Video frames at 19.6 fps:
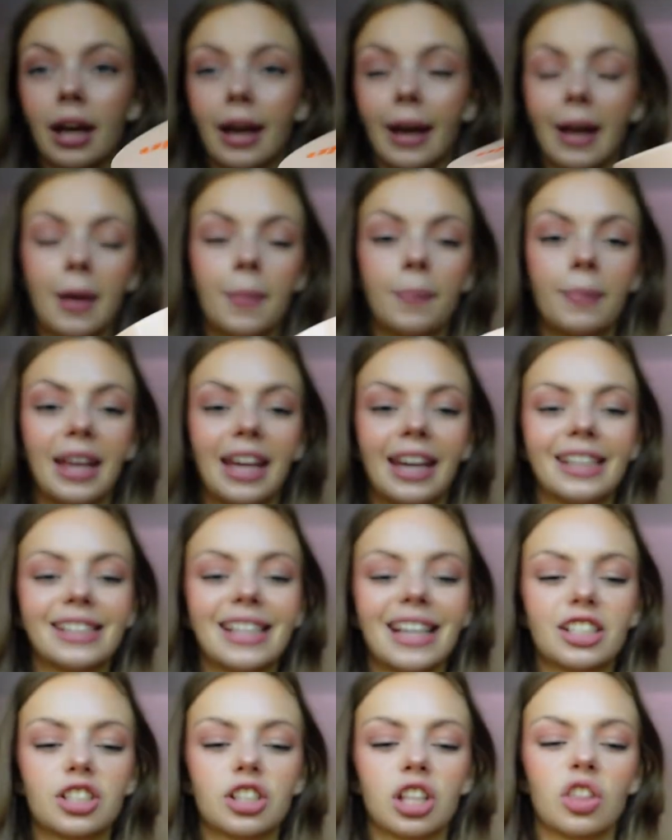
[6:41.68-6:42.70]
It is
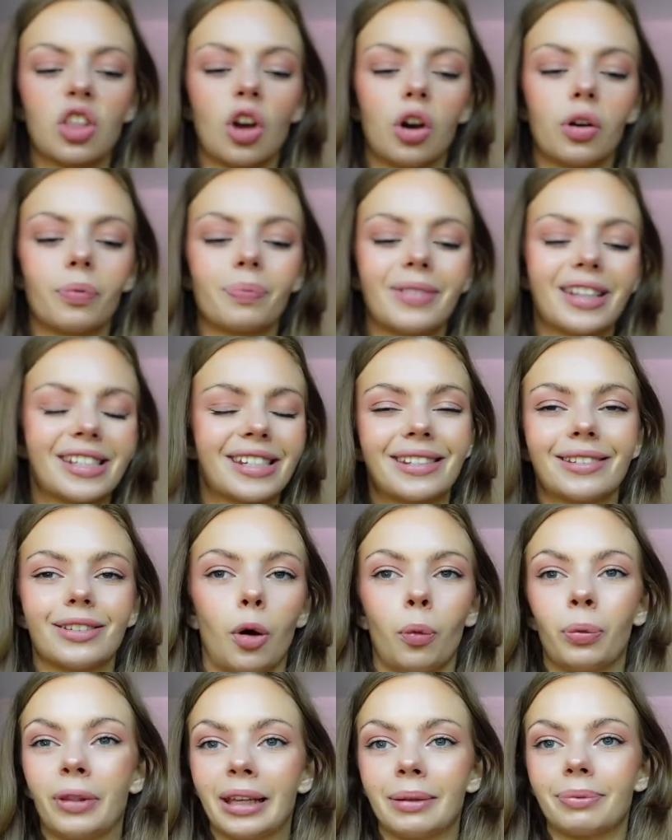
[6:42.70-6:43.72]
actually it's
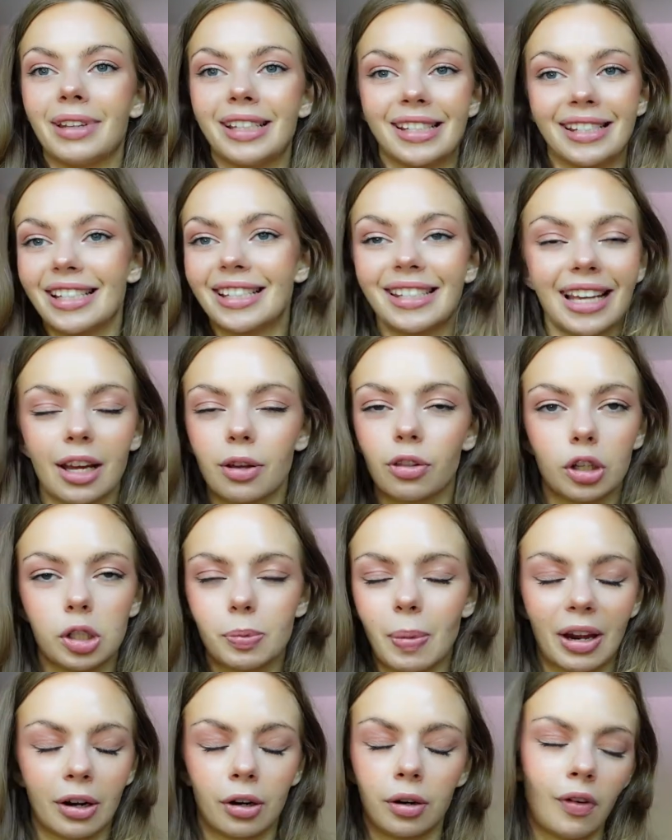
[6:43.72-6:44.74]
the second loose
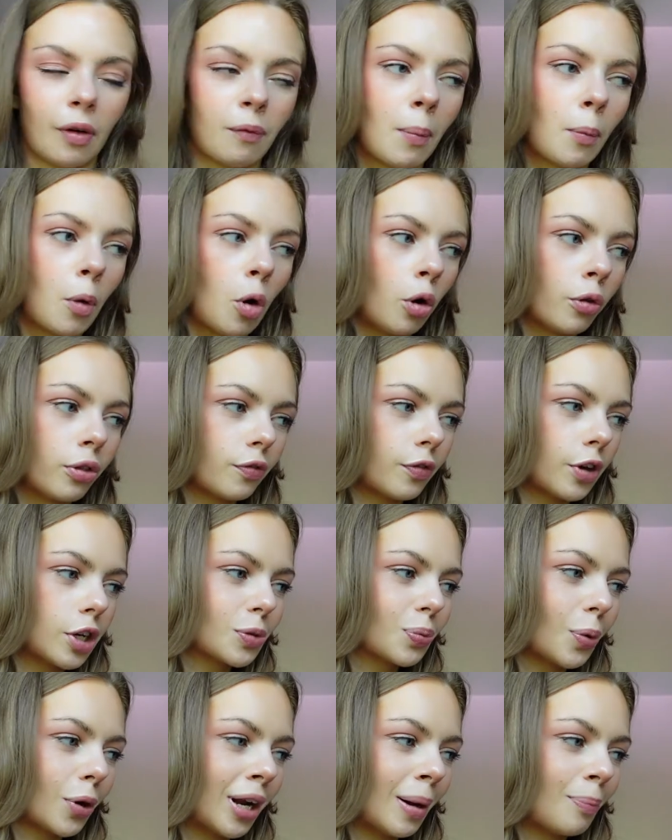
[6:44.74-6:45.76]
powder I've ever bought. The
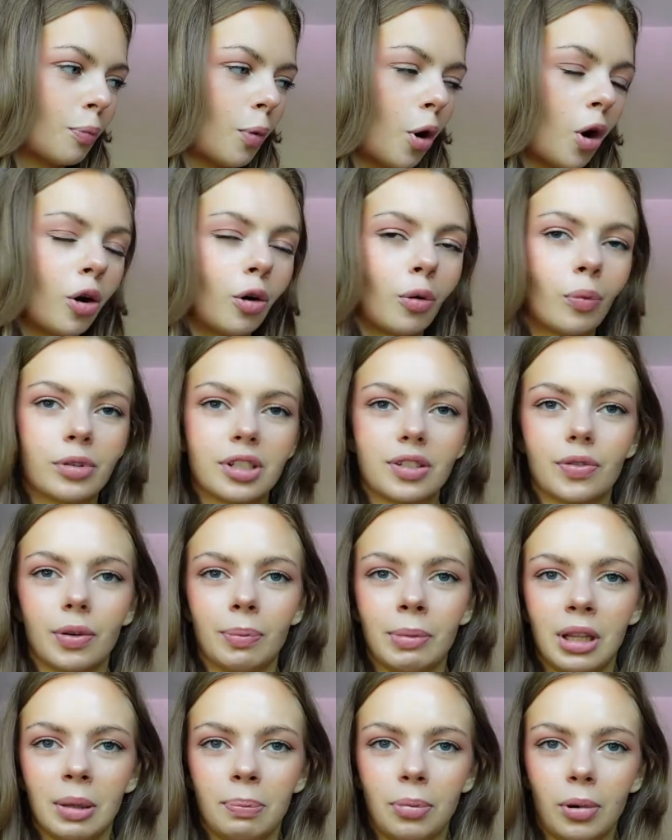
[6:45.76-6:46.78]
first one I bought was
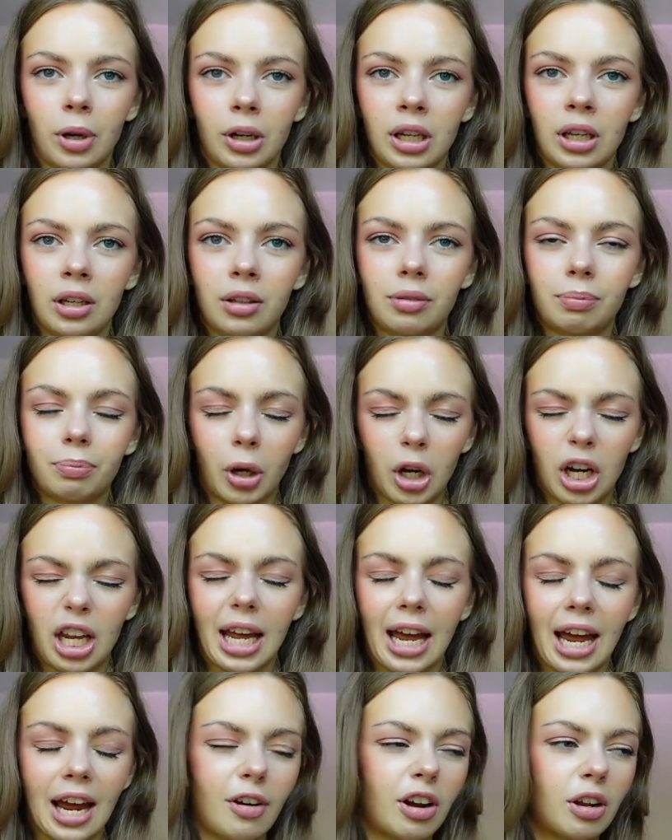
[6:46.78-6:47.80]
from the Body
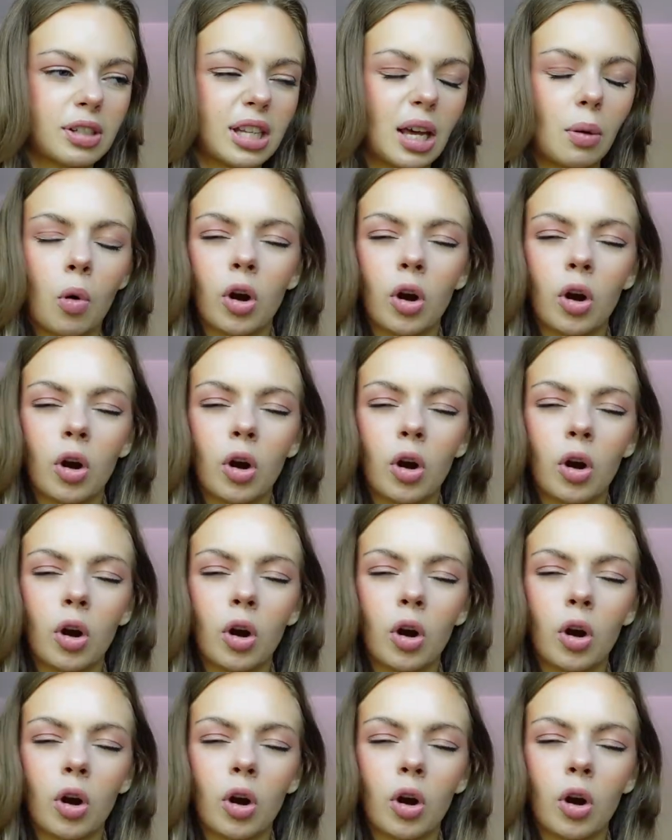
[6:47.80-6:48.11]
Care and it was like